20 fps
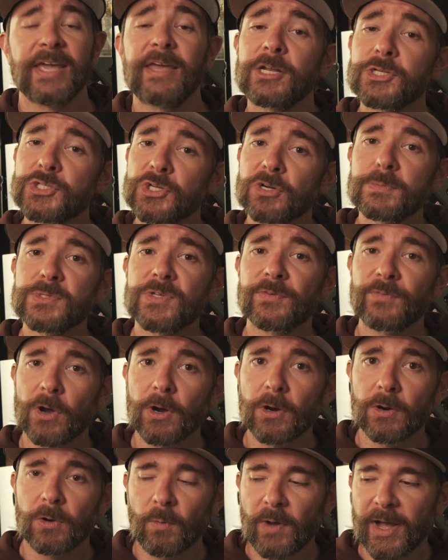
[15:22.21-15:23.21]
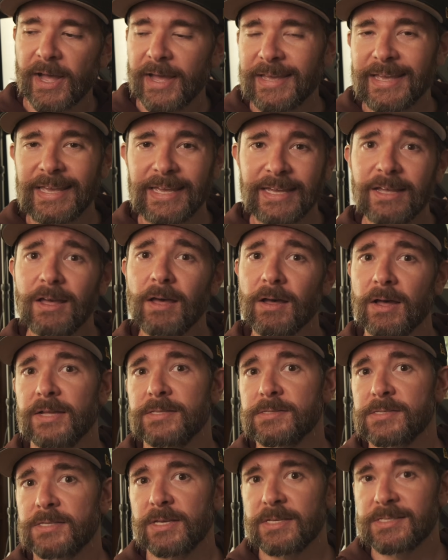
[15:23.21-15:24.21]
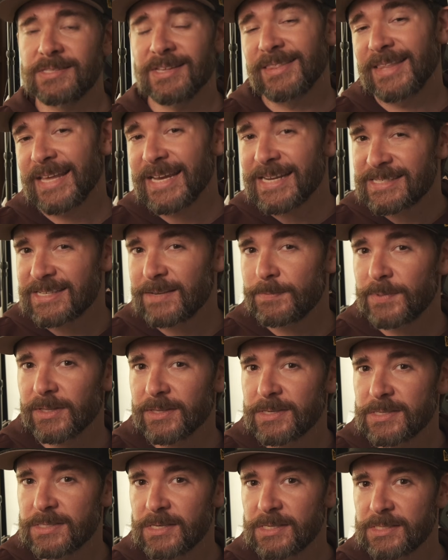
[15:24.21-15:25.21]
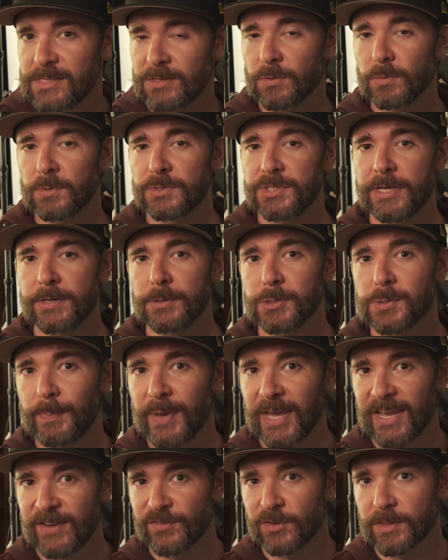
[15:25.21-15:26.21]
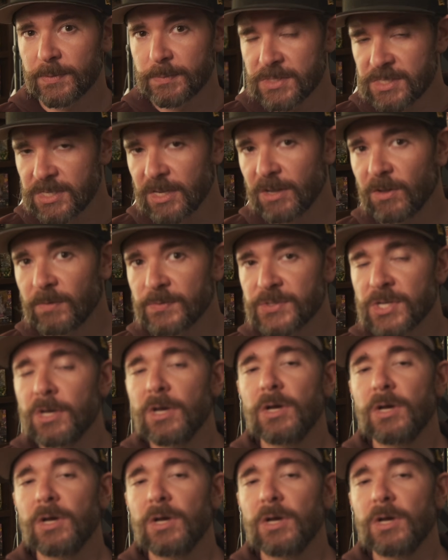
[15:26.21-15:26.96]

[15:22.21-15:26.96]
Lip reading: And in terms of ROI, Engcon says that they typically see tiltrotators pay for themselves